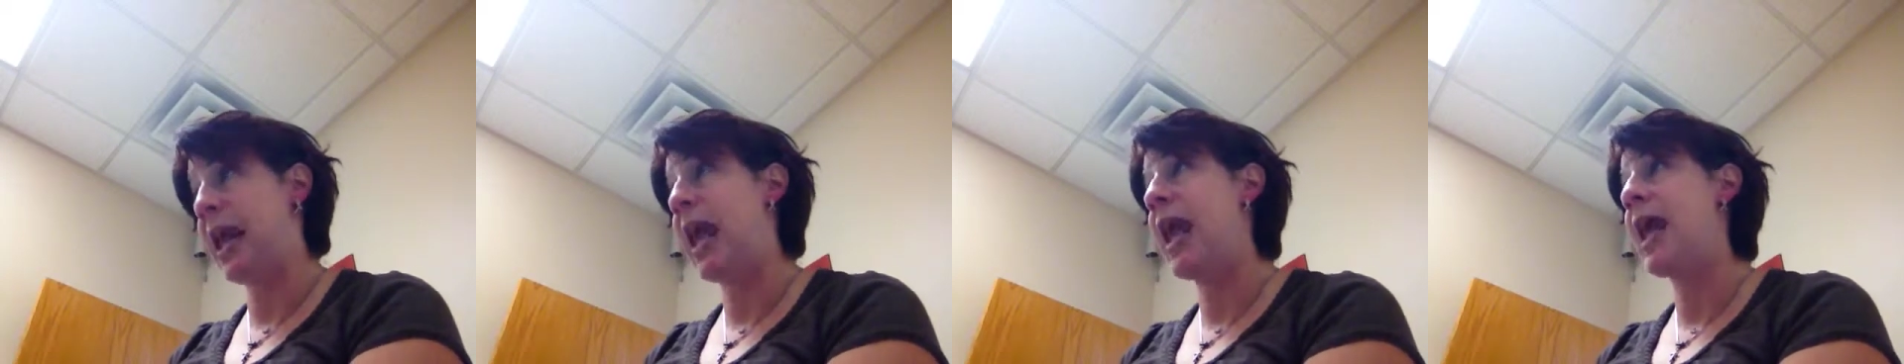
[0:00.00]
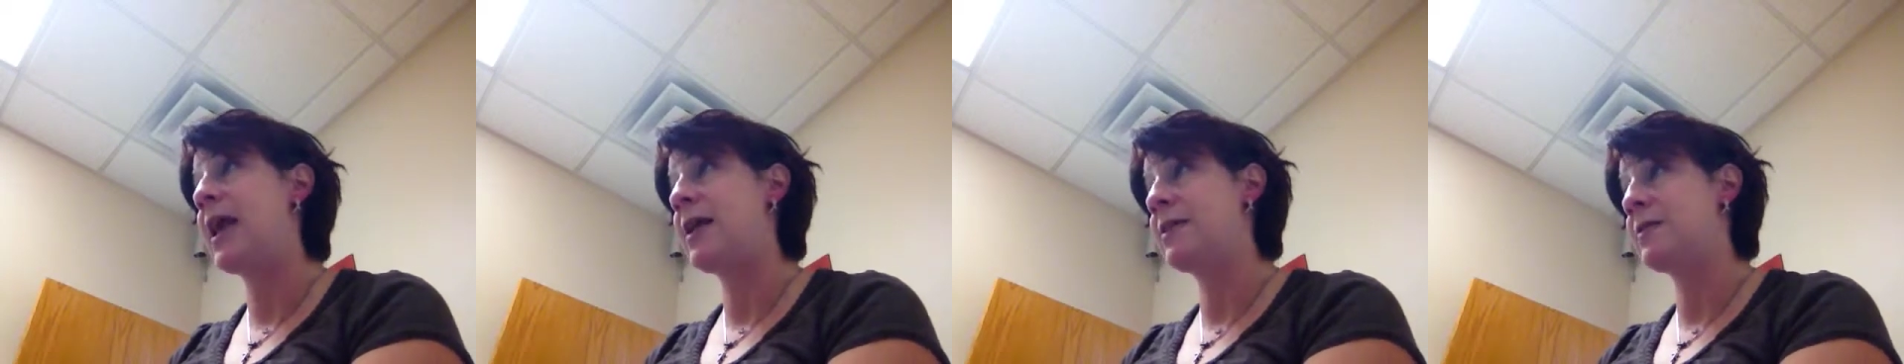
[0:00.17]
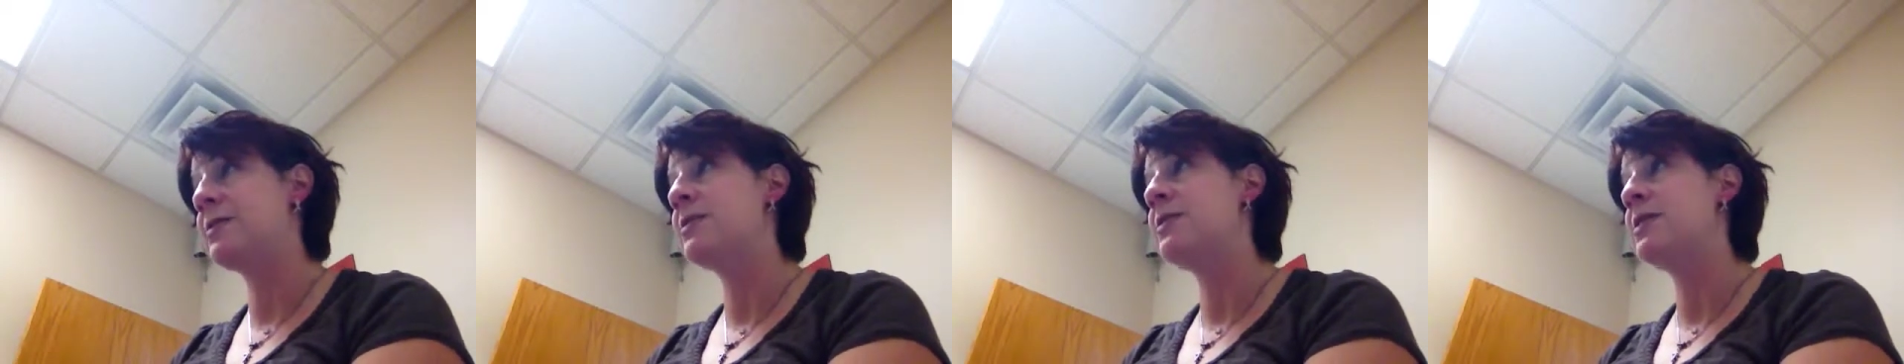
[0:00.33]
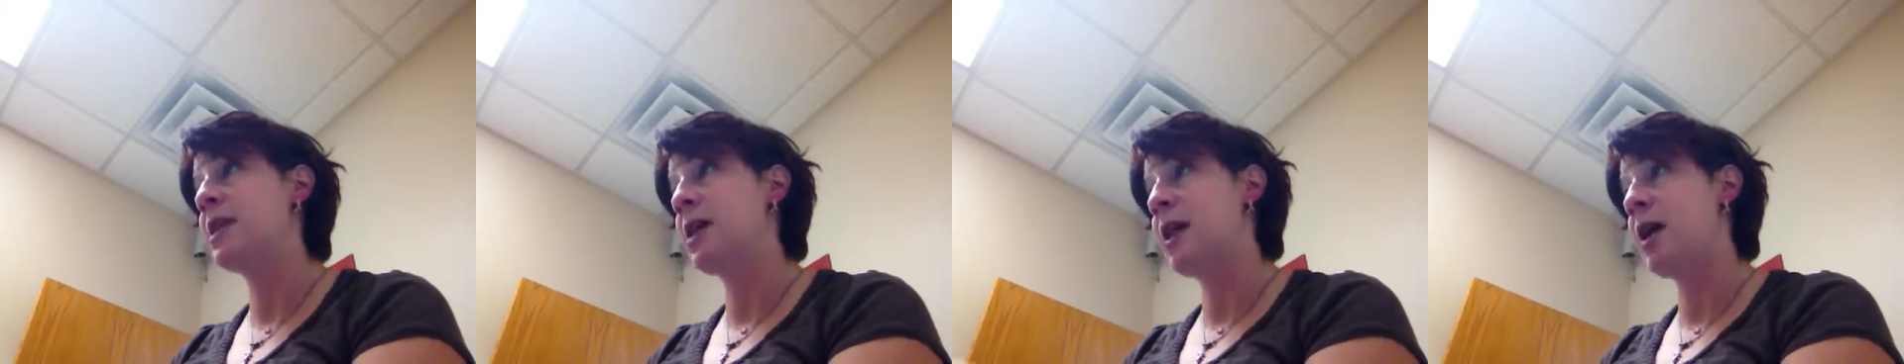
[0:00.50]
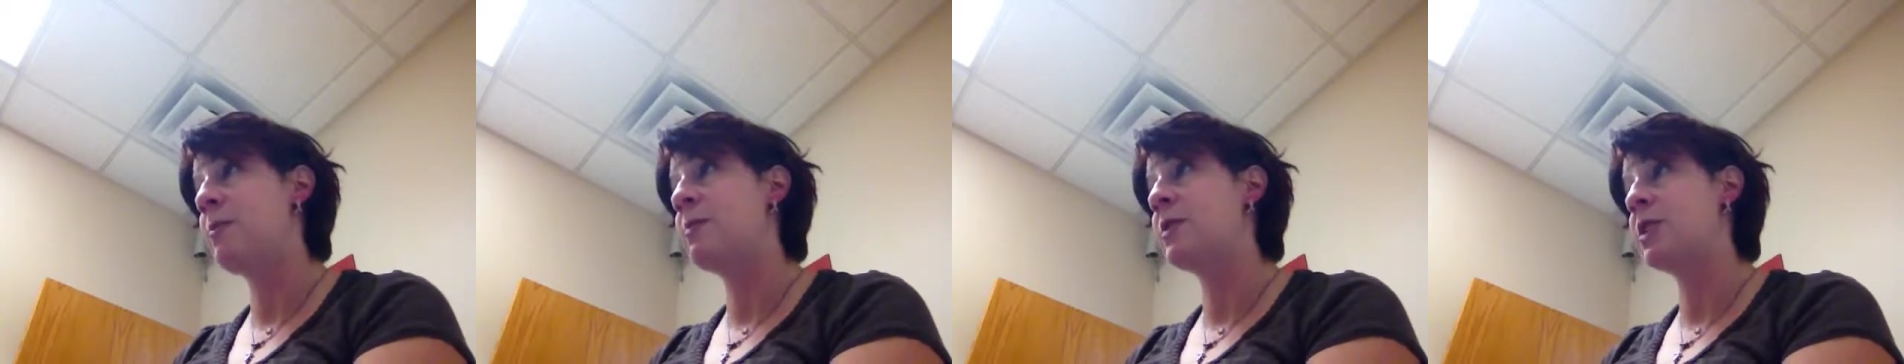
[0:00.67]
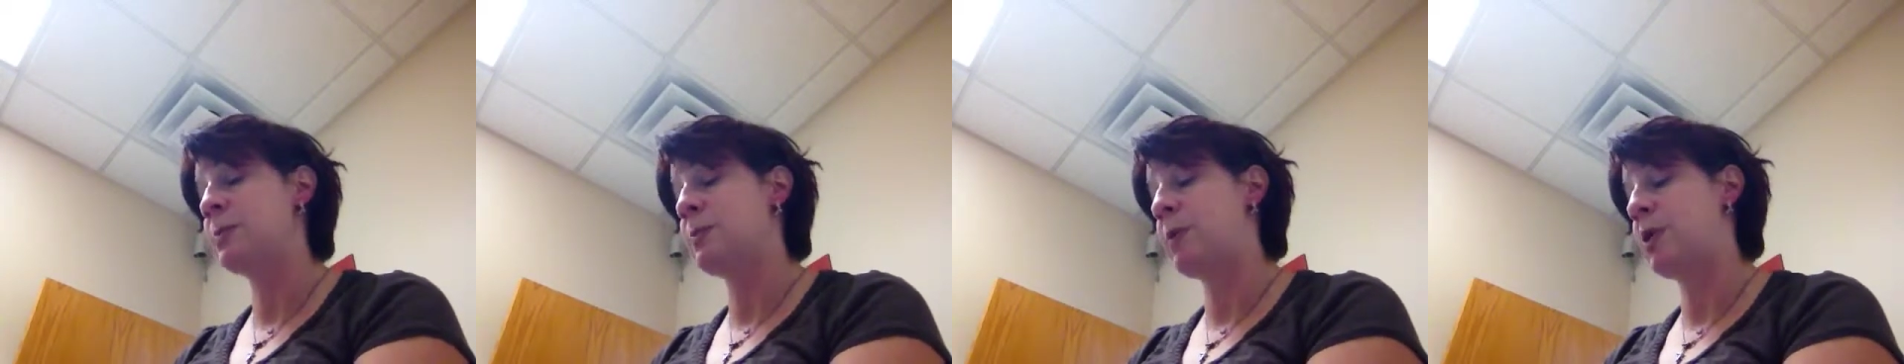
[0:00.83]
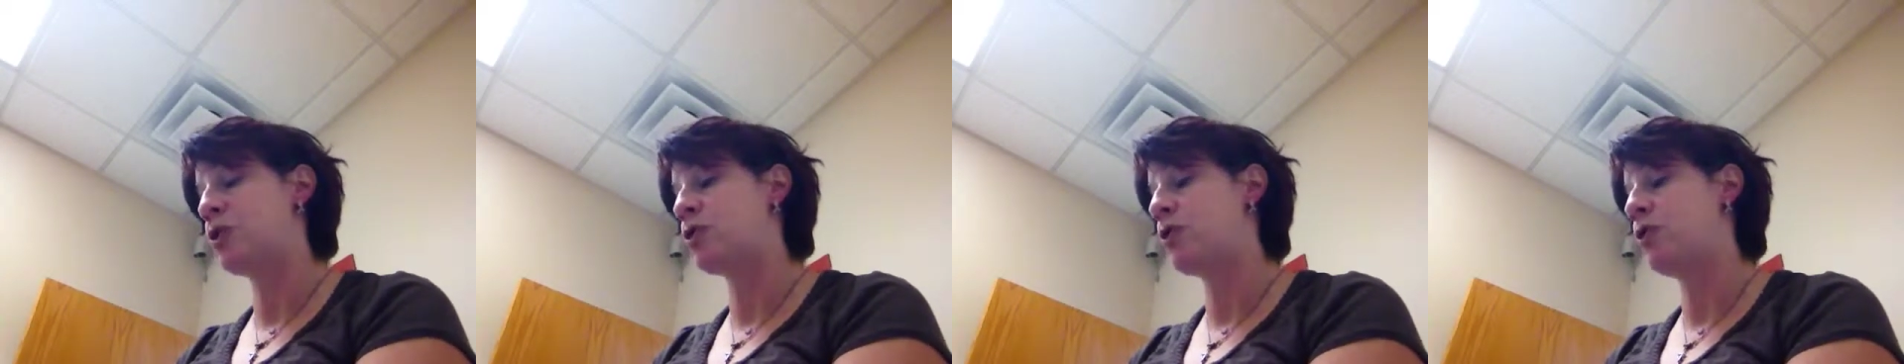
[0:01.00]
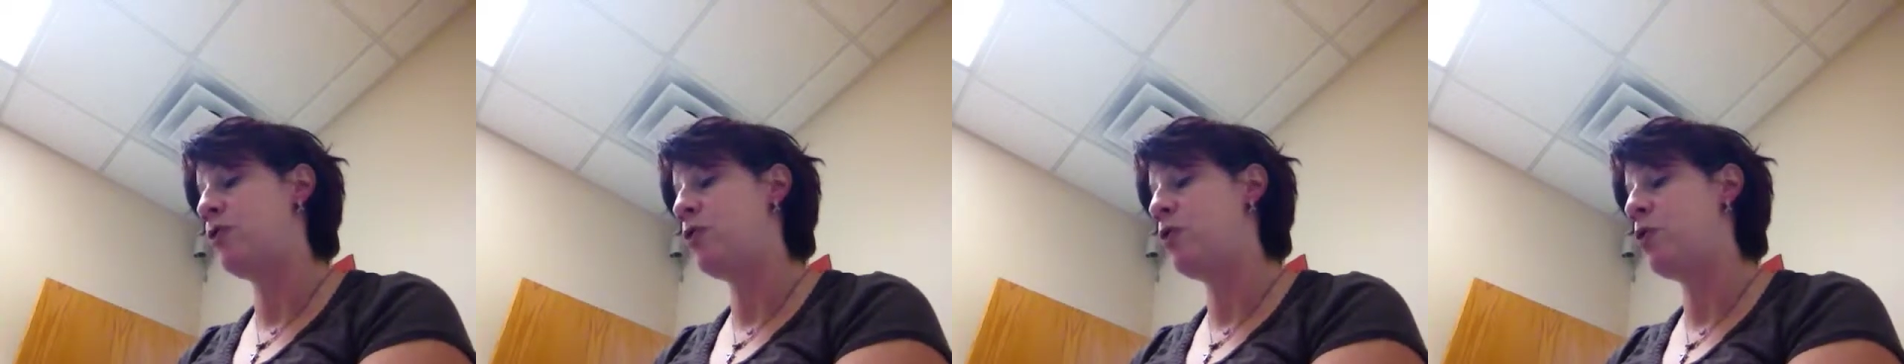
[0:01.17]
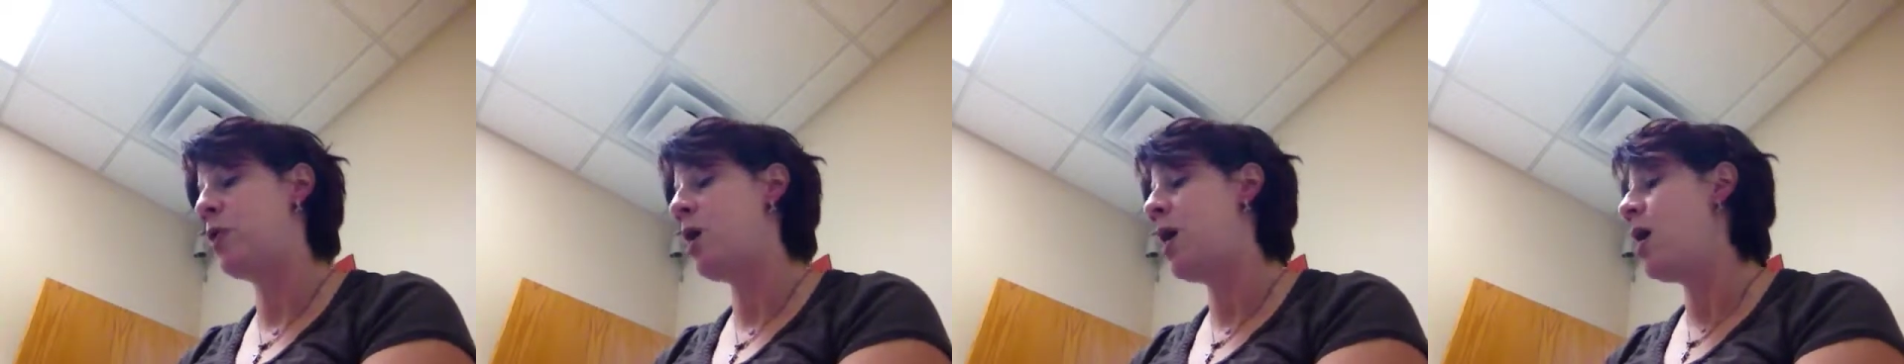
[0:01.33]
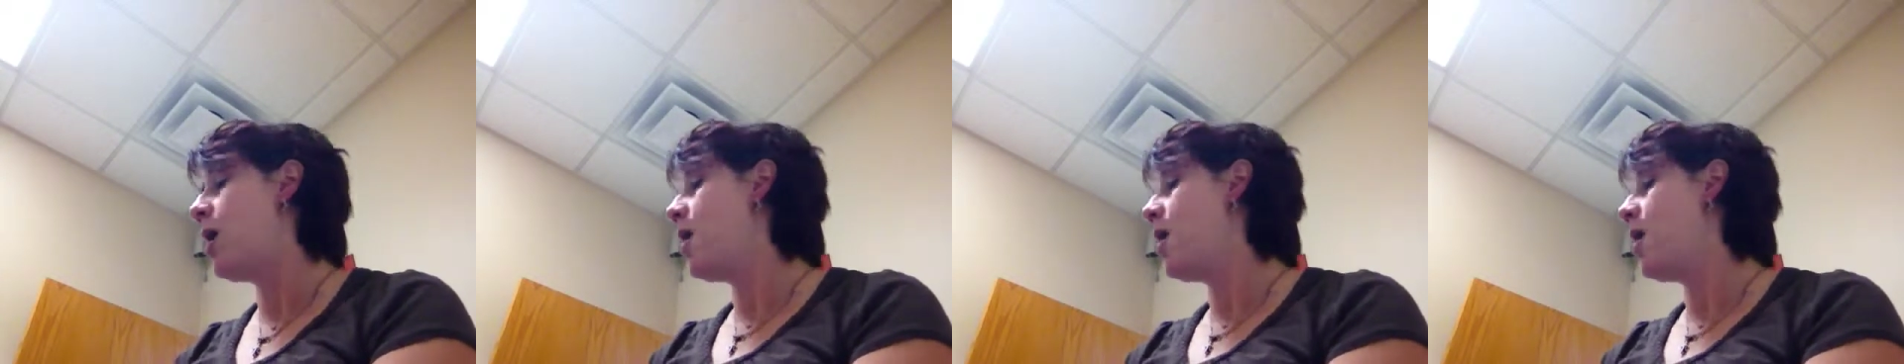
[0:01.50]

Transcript: canned DM, this special food,